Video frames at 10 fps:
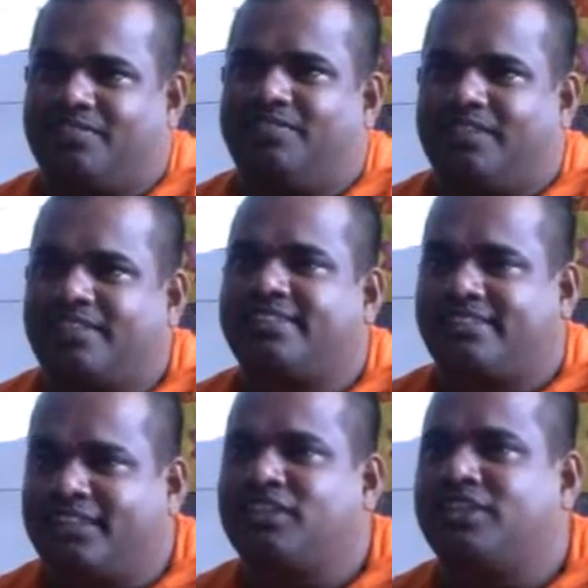This is the
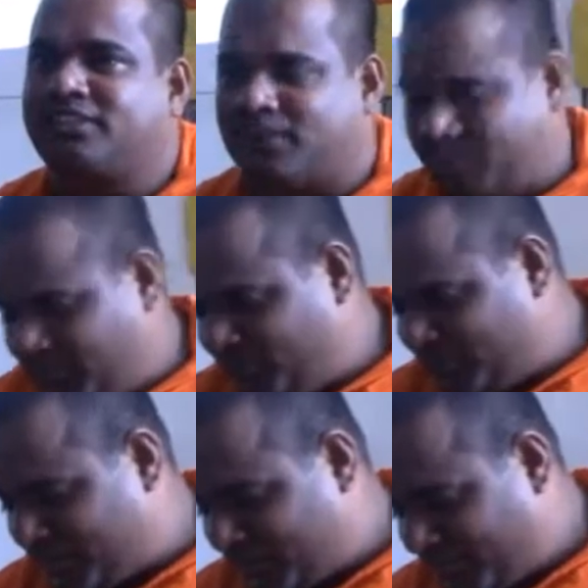teachings of the
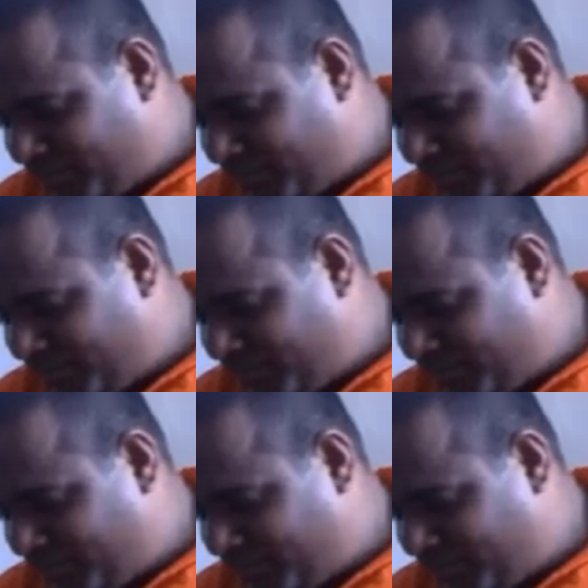Buddha.